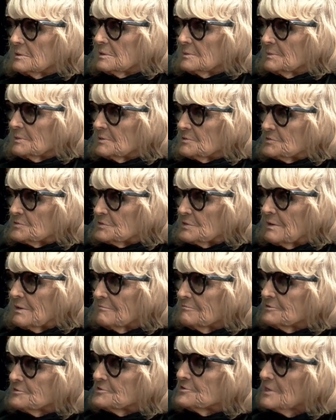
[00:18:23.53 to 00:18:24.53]
because
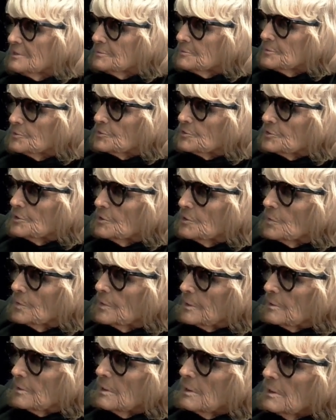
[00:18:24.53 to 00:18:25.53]
every time you go
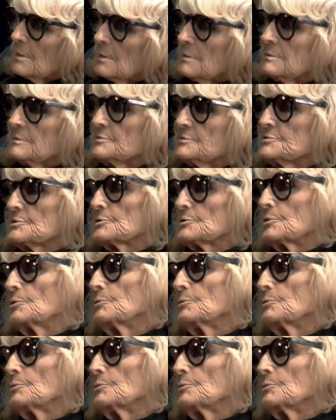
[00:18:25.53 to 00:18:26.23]
in, there's a new